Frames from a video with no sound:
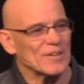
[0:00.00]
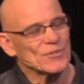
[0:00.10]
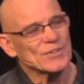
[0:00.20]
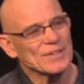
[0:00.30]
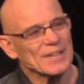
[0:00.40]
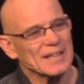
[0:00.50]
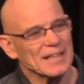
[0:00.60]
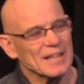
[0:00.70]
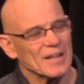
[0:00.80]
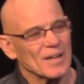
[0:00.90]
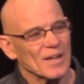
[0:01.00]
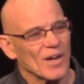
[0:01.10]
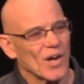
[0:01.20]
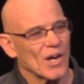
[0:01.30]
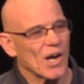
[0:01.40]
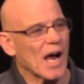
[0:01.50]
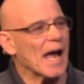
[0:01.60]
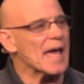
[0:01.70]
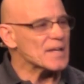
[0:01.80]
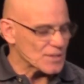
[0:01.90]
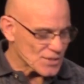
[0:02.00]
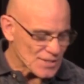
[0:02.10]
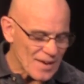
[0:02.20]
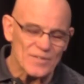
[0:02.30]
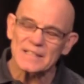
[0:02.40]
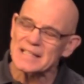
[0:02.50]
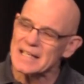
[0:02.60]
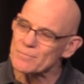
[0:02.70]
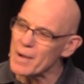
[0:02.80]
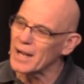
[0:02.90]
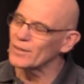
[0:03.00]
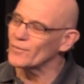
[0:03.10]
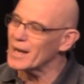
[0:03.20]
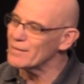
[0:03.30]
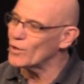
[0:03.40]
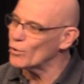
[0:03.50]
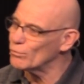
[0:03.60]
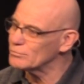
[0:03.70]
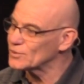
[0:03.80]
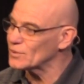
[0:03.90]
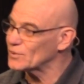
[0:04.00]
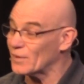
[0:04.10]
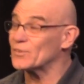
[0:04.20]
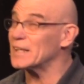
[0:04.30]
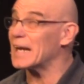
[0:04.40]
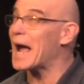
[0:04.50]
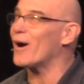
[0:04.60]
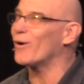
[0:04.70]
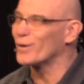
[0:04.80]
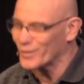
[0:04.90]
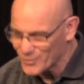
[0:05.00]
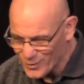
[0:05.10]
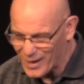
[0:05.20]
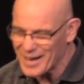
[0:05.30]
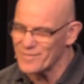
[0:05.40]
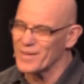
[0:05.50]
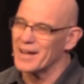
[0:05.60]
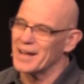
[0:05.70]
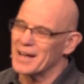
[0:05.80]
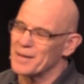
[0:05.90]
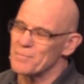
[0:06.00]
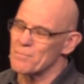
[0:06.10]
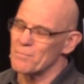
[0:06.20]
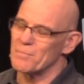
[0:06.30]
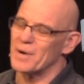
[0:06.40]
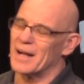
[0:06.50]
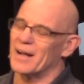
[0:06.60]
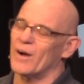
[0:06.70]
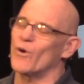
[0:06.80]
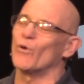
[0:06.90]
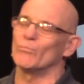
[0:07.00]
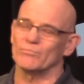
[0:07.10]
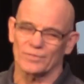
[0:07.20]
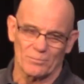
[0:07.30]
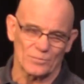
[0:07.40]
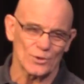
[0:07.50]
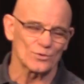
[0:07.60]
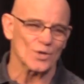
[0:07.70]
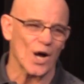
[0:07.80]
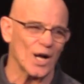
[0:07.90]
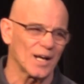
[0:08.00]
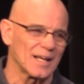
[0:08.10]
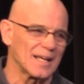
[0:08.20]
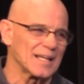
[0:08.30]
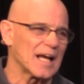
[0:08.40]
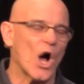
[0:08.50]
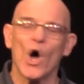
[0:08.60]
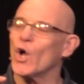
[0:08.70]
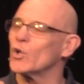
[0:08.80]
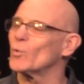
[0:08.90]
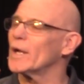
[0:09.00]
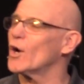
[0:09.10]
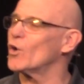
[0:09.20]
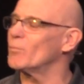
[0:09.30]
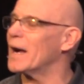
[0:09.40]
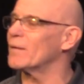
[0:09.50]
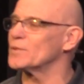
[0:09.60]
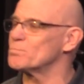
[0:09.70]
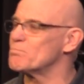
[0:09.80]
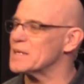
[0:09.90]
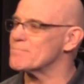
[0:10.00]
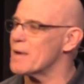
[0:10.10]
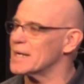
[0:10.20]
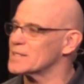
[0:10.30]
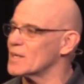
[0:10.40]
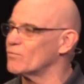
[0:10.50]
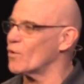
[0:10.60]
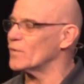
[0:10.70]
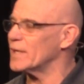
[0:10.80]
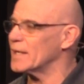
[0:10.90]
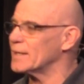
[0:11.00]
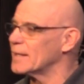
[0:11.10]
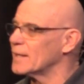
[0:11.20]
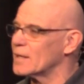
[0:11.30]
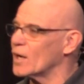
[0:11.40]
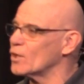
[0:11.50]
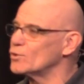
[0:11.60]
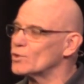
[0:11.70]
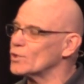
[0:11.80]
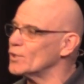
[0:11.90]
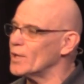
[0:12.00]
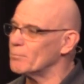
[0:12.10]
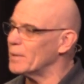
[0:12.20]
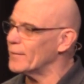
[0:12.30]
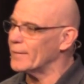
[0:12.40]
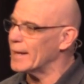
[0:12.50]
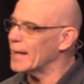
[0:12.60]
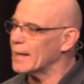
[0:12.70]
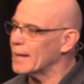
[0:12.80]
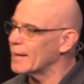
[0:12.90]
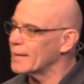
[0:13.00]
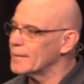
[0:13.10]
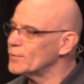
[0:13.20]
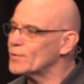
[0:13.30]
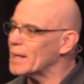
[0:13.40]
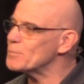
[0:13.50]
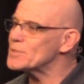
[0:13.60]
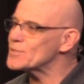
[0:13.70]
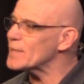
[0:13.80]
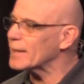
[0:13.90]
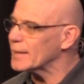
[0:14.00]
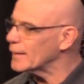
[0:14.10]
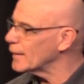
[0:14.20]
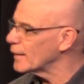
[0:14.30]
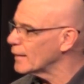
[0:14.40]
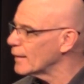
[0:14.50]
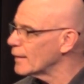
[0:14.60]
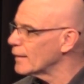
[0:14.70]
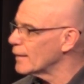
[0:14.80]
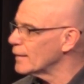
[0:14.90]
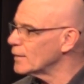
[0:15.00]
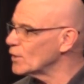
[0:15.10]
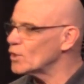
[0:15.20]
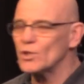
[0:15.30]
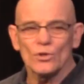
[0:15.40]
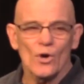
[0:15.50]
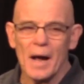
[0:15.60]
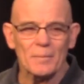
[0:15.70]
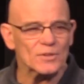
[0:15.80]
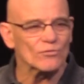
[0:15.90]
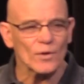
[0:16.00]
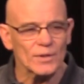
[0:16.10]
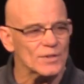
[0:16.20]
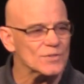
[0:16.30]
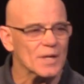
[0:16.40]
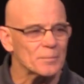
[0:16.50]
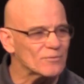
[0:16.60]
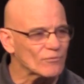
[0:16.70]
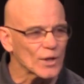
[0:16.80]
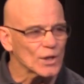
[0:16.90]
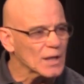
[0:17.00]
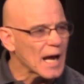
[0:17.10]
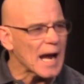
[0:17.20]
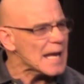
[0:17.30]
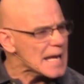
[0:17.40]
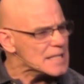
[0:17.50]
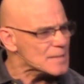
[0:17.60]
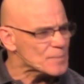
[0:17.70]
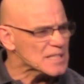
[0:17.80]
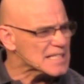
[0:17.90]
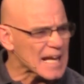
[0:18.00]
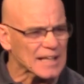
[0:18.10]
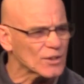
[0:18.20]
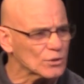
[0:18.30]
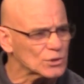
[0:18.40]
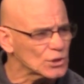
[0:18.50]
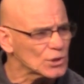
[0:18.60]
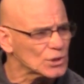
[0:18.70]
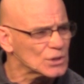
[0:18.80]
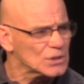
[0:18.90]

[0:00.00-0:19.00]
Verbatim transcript: and I had a 17 mile drive home, 17 hour drive uh, home from Utah. All the way home, I was beating myself over the head. Carl, you could have done better than that. You came in second. You, you know how much fun it is to come in first. I hate to be second, don't you?